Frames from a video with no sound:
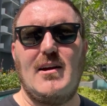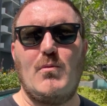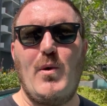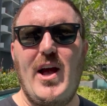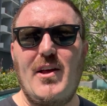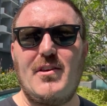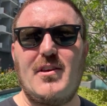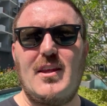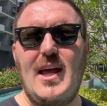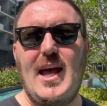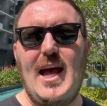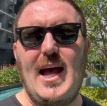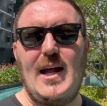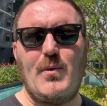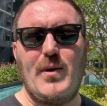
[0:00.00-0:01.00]
wealth
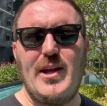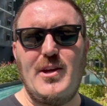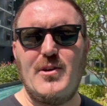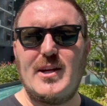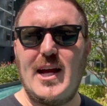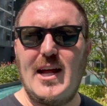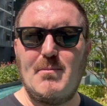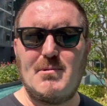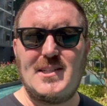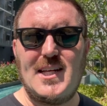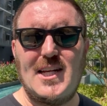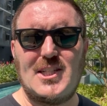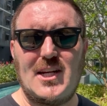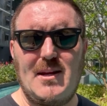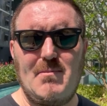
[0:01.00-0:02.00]
and where you can
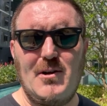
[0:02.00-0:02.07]
potentially